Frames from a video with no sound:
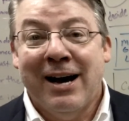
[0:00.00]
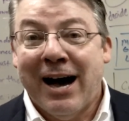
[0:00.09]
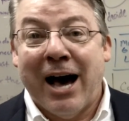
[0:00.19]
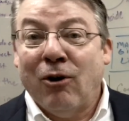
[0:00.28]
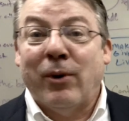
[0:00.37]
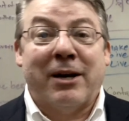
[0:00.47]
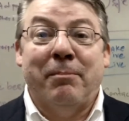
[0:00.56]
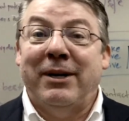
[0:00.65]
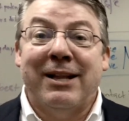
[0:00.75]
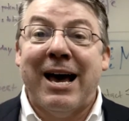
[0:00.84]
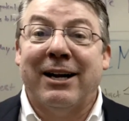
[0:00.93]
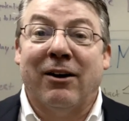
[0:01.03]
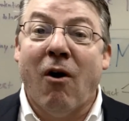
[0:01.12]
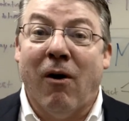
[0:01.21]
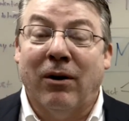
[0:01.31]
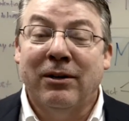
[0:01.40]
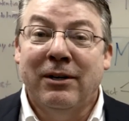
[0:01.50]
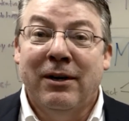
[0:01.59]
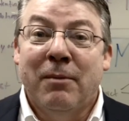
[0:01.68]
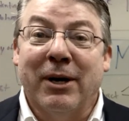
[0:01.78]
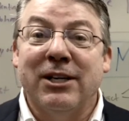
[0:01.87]
I don't recommend that at all.
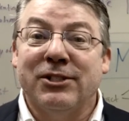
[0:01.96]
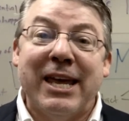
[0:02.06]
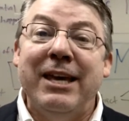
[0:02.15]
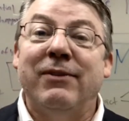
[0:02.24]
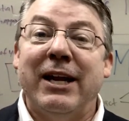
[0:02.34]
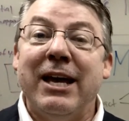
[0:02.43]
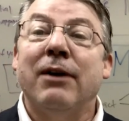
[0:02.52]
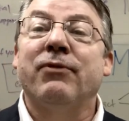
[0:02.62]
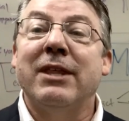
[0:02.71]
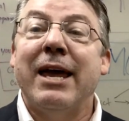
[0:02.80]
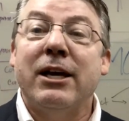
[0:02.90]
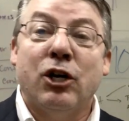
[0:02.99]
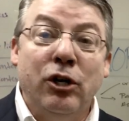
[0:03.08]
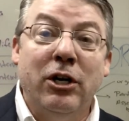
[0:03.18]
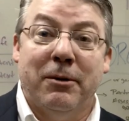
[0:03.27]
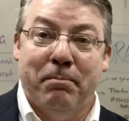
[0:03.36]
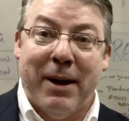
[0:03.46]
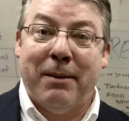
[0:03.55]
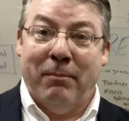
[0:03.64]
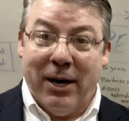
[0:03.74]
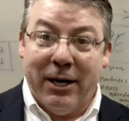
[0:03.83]
Because even if they could
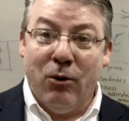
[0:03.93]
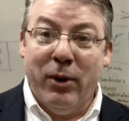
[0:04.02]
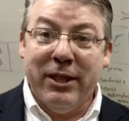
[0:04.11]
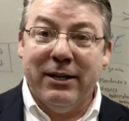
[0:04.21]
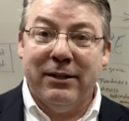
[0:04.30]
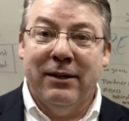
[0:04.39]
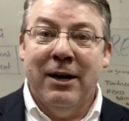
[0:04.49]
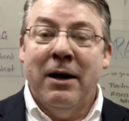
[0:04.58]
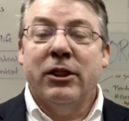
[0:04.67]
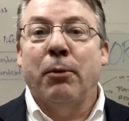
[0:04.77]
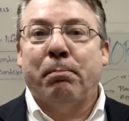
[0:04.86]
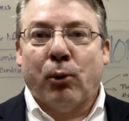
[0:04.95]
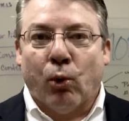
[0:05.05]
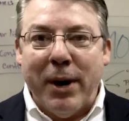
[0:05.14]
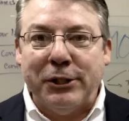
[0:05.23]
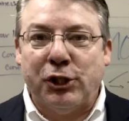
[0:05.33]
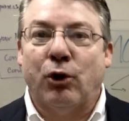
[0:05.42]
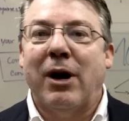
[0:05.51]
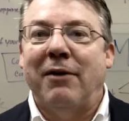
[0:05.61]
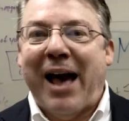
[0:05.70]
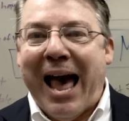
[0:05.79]
make money with it, the pressure
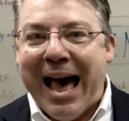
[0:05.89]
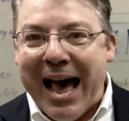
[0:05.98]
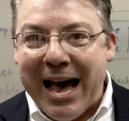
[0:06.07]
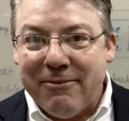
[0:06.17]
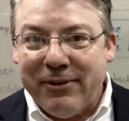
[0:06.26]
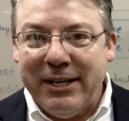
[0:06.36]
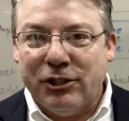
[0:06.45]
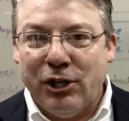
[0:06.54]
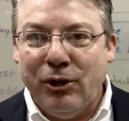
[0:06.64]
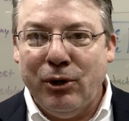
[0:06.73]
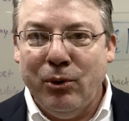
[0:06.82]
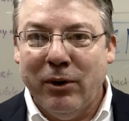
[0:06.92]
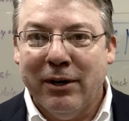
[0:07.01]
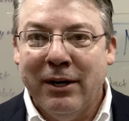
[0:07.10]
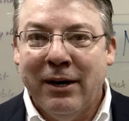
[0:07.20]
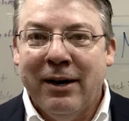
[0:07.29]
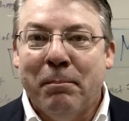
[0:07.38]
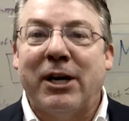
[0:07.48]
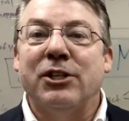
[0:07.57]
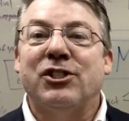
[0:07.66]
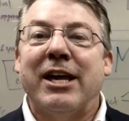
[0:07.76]
of having to,
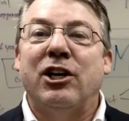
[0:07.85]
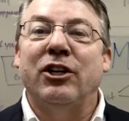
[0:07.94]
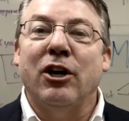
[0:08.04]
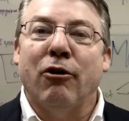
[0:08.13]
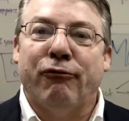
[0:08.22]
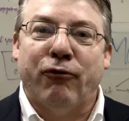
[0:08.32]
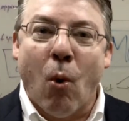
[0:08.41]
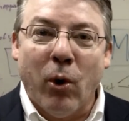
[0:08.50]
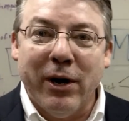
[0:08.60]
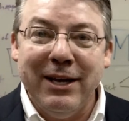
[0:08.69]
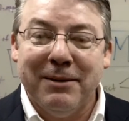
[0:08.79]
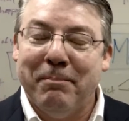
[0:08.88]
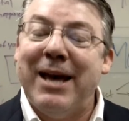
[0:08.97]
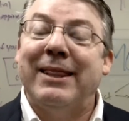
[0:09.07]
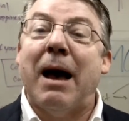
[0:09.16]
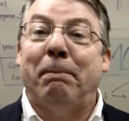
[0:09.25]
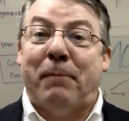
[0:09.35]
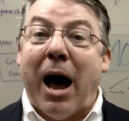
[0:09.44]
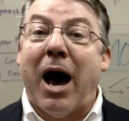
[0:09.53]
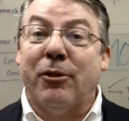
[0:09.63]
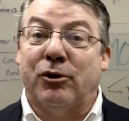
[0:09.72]
because they couldn't afford it, man, that
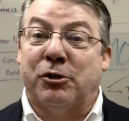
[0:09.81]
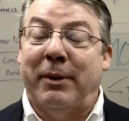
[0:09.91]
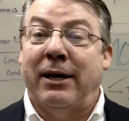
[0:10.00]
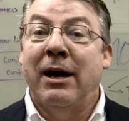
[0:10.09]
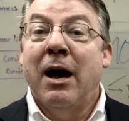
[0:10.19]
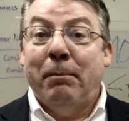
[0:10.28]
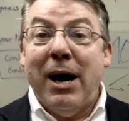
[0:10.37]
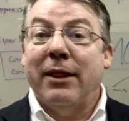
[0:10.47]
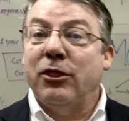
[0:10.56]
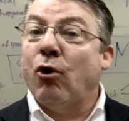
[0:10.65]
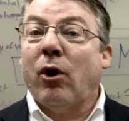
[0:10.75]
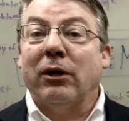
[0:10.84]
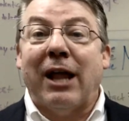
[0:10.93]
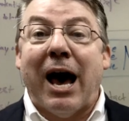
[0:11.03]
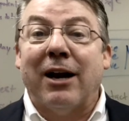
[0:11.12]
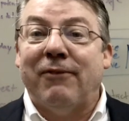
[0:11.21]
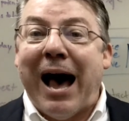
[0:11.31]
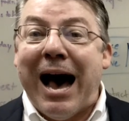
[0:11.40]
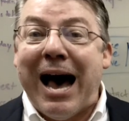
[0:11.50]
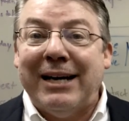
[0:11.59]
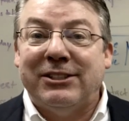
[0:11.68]
bothers me. But there are a lot of
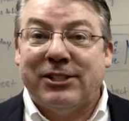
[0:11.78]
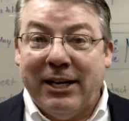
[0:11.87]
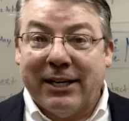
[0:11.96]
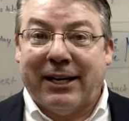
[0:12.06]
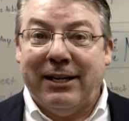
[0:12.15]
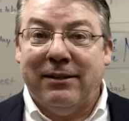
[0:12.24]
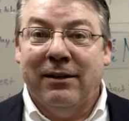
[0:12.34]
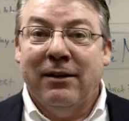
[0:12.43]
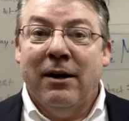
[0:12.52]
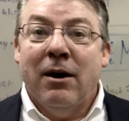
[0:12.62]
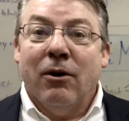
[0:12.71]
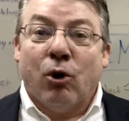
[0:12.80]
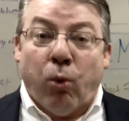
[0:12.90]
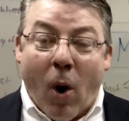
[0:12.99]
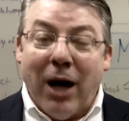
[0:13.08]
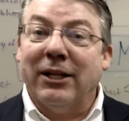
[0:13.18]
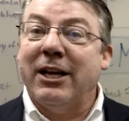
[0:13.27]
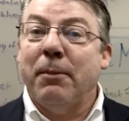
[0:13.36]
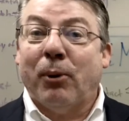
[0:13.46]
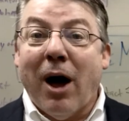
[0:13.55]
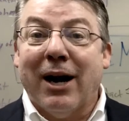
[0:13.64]
high ticket
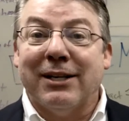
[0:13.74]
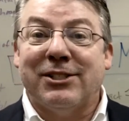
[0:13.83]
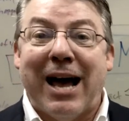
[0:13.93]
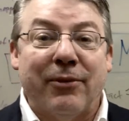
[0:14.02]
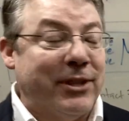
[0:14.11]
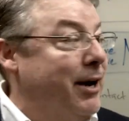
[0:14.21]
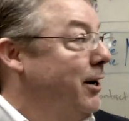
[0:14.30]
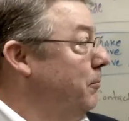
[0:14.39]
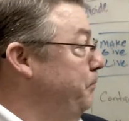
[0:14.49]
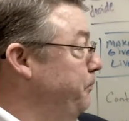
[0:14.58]
quality products out there.